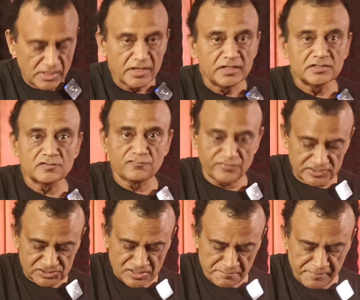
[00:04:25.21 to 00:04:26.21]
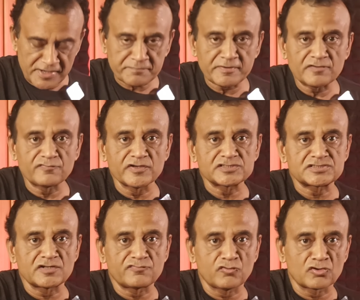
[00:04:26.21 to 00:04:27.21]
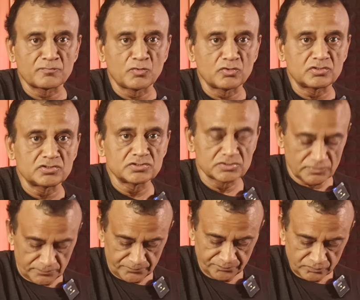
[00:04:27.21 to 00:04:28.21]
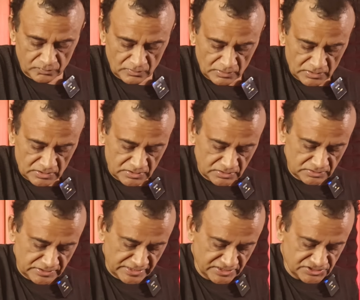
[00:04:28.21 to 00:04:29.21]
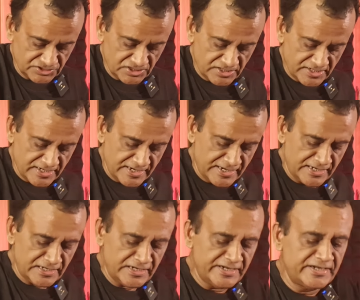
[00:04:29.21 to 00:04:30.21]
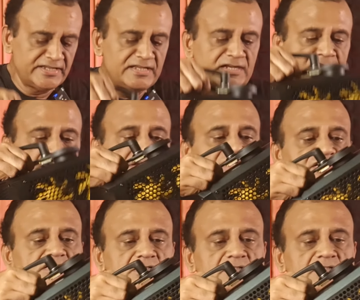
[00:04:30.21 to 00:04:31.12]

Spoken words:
In the first compartment, first and foremost, there is the LED light.